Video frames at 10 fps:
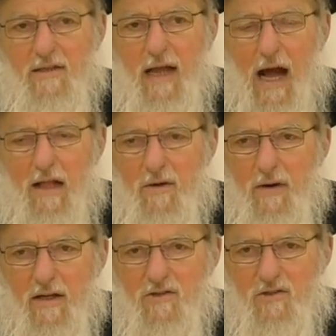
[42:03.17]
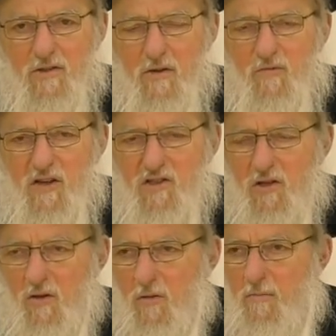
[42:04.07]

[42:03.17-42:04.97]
tolerates the physical